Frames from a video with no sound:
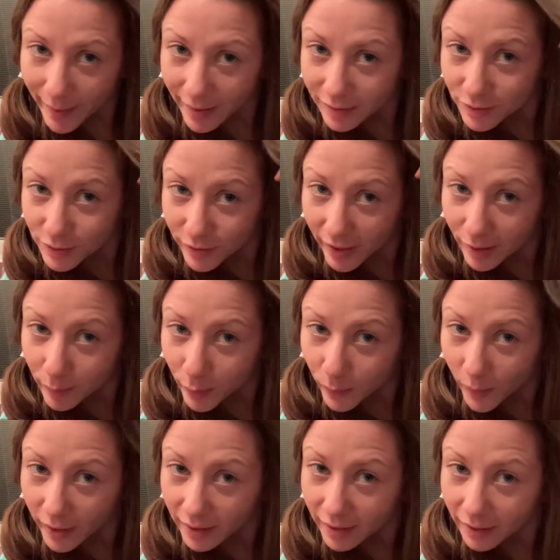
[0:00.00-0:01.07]
strand number
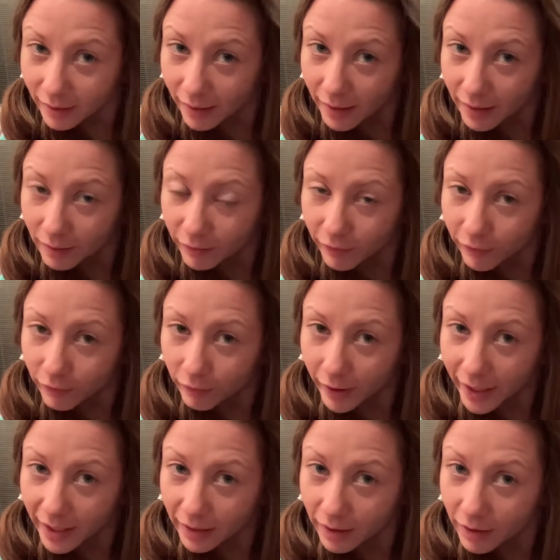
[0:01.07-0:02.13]
1 here in ring
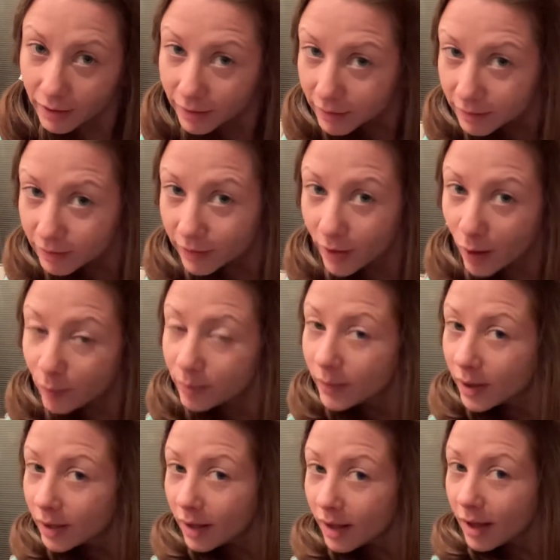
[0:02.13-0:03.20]
and thumb
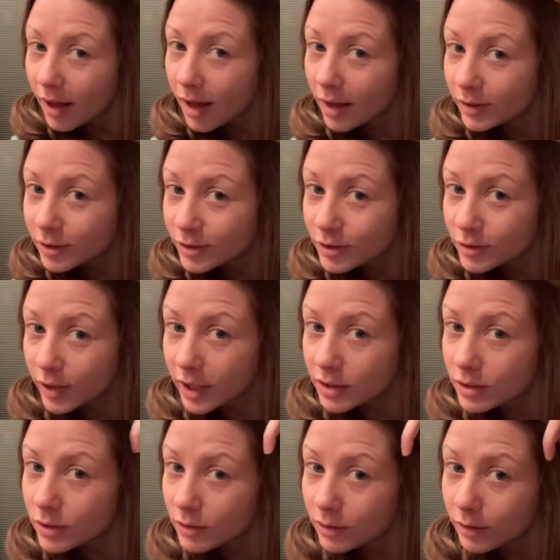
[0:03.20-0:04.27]
under strand
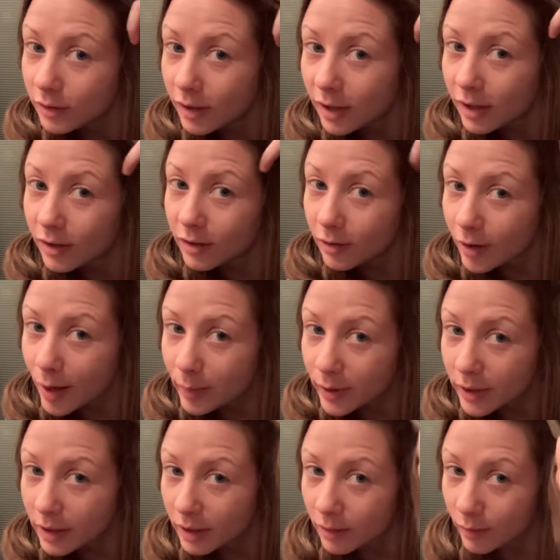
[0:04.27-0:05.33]
2. Grab
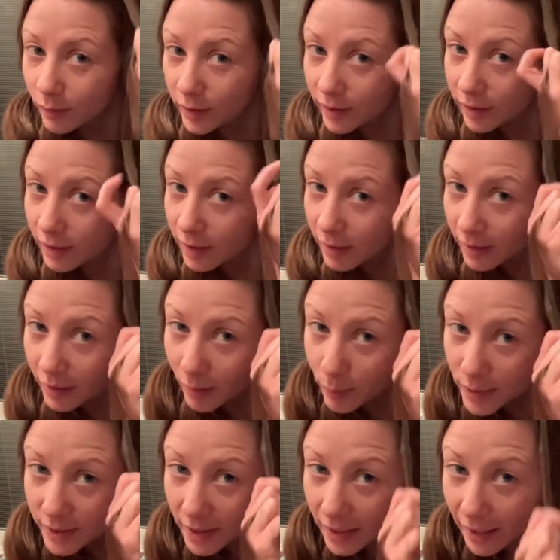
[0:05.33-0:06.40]
it with the
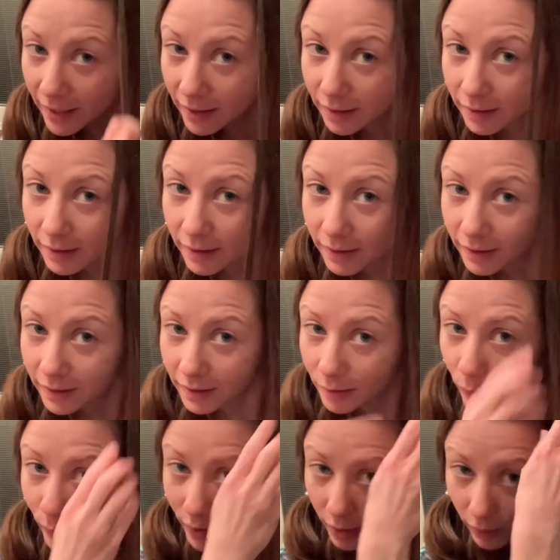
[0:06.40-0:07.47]
opposite hand. Here
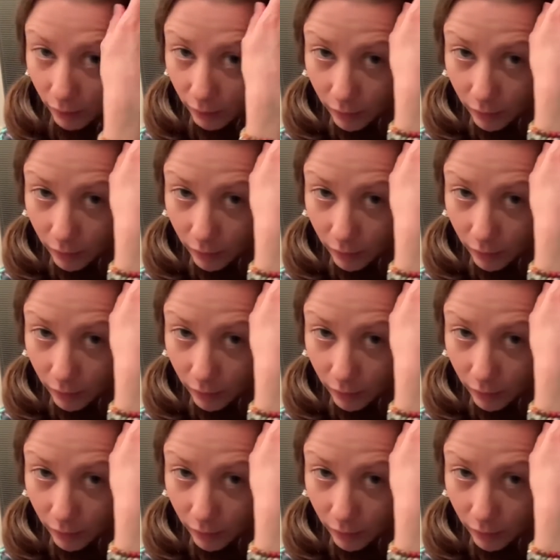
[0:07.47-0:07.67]
we go.